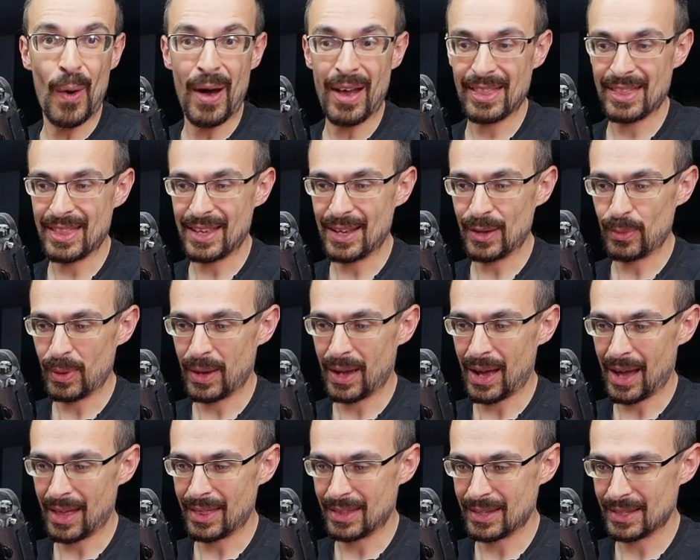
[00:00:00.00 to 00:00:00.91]
I think we
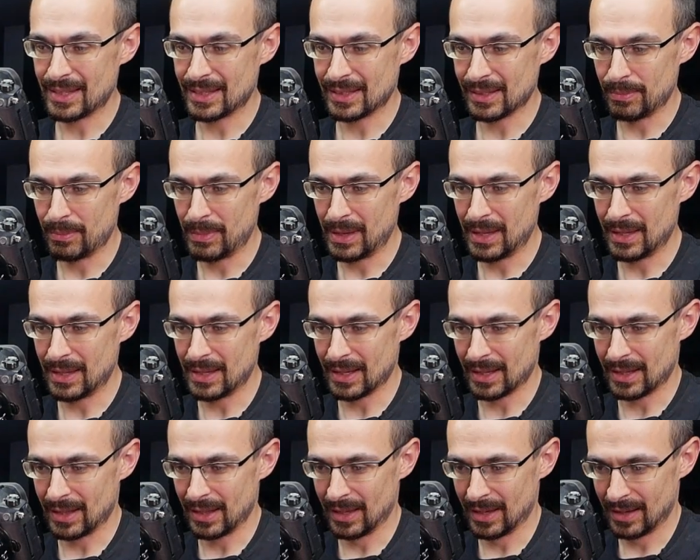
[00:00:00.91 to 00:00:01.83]
got this
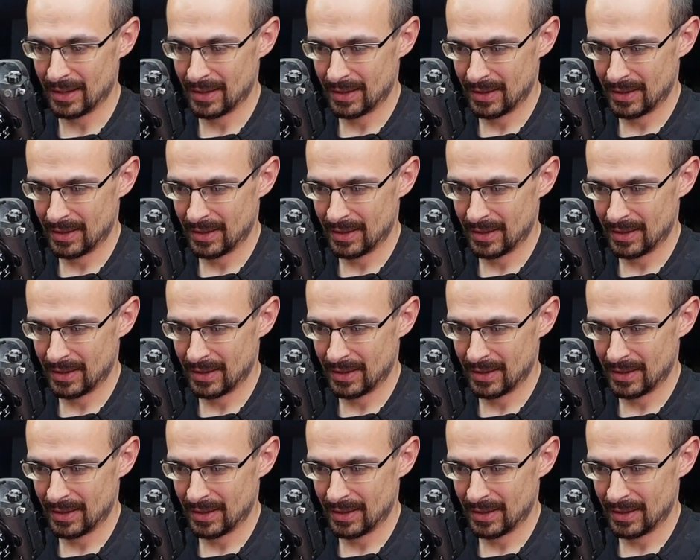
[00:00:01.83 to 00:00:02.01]
immediately.